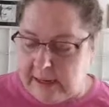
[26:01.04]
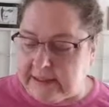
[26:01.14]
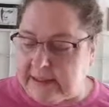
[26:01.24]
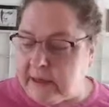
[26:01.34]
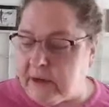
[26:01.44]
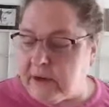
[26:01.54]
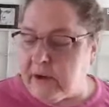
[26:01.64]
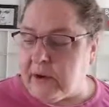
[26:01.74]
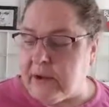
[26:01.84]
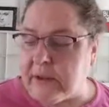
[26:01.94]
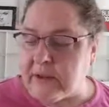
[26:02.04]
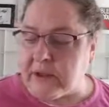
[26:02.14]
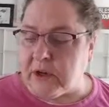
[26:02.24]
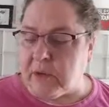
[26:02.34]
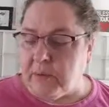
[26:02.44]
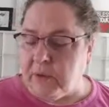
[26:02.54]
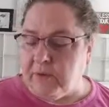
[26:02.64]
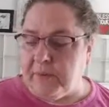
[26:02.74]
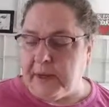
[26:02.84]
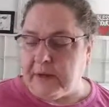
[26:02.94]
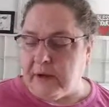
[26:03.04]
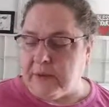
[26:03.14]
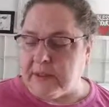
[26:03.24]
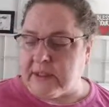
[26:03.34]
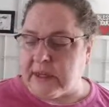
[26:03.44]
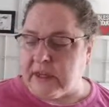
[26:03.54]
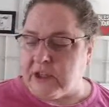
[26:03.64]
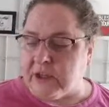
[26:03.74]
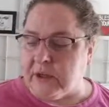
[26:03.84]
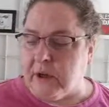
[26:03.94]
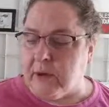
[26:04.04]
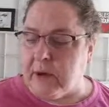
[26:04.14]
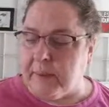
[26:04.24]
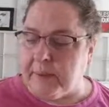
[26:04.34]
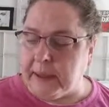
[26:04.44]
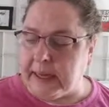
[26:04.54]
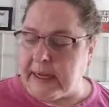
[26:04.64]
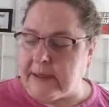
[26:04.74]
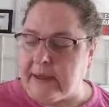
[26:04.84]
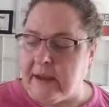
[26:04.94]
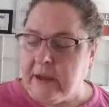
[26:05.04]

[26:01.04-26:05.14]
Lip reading: I sit on her and there's no movement, no discussion, no complaint.